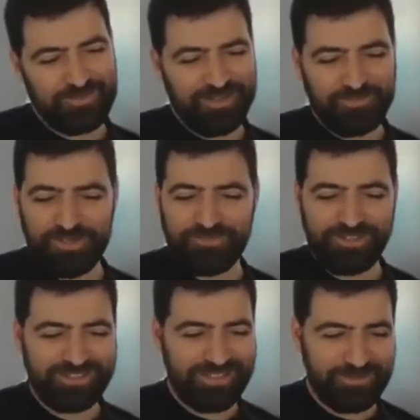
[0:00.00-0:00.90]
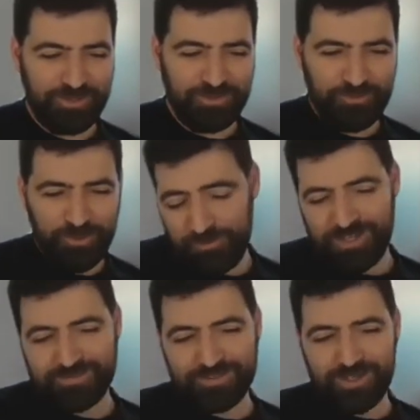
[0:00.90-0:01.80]
Perfect. We would
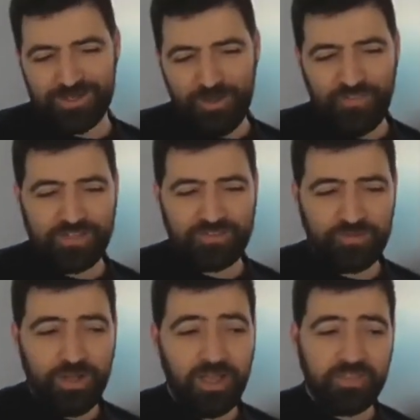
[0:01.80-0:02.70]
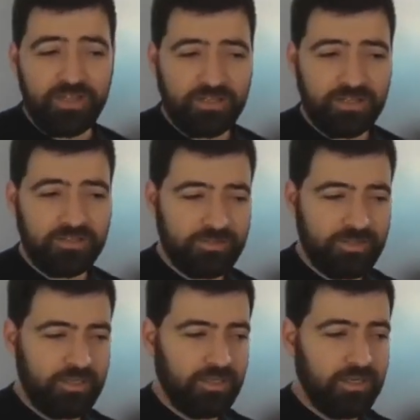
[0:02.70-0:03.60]
love to talk about that too. I think
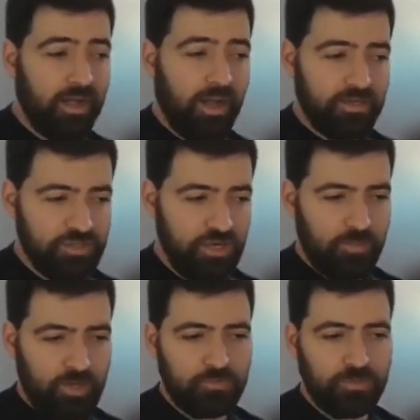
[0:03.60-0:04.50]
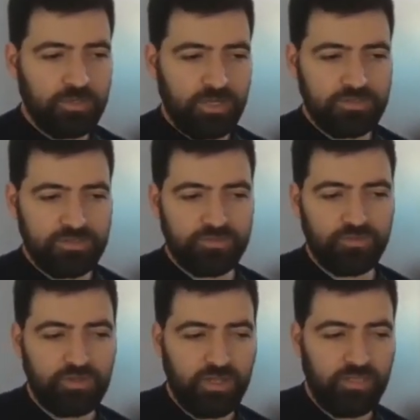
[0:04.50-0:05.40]
in a nutshell about the relocation
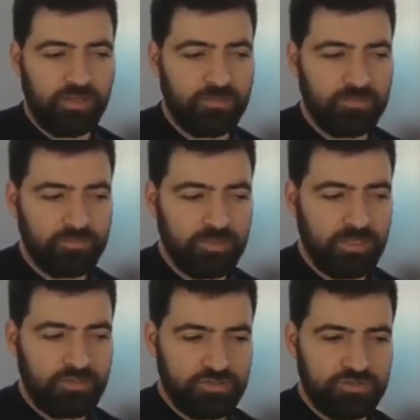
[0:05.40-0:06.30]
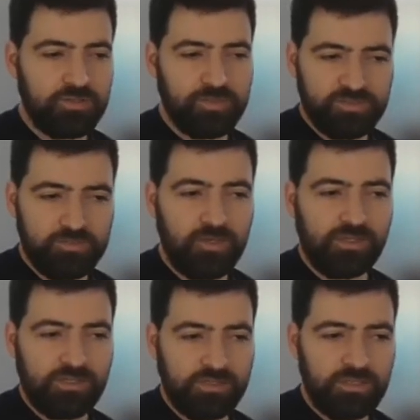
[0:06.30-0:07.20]
story, I think the interesting piece
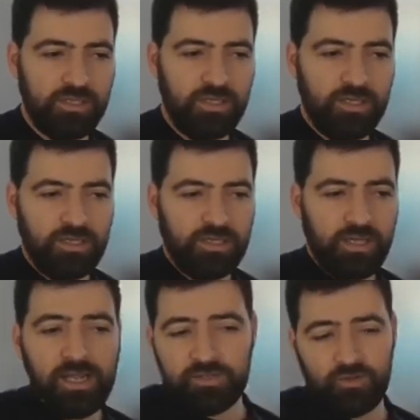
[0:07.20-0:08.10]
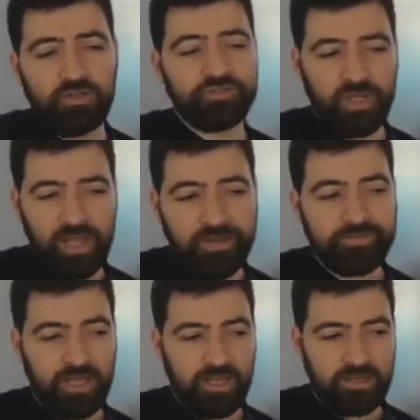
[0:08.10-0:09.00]
about it, and you also have
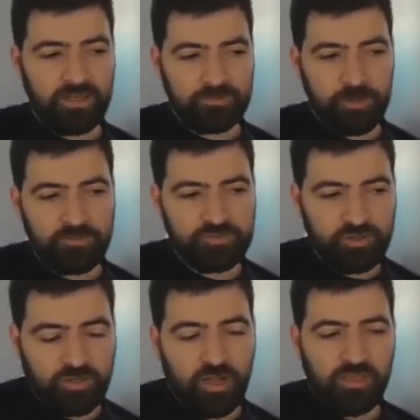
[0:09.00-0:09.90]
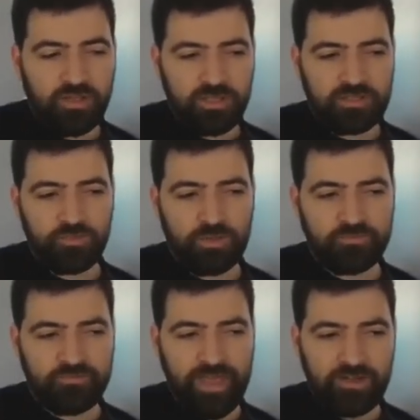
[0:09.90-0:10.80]
that as part of Sonar. And I think that's one of
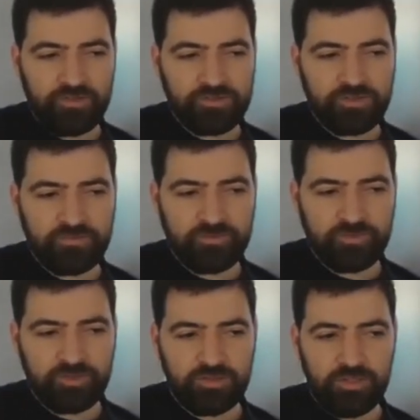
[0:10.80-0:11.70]
the values of the